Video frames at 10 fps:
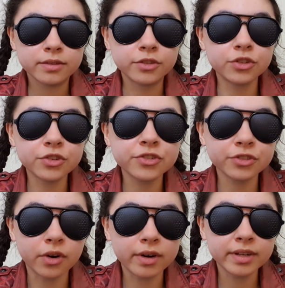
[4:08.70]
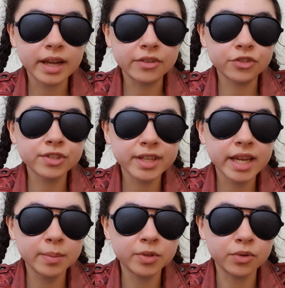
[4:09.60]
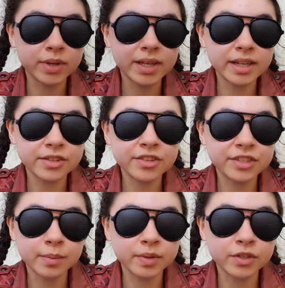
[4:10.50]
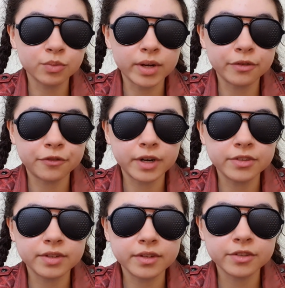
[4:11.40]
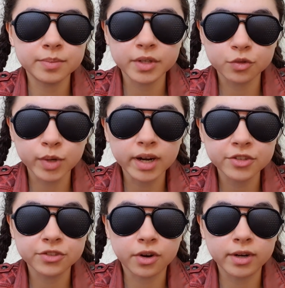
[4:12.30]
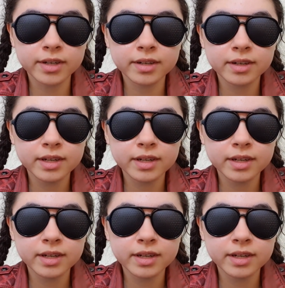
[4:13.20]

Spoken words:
To just start and just keep doing it is the simplest way to phrase this, because when I started,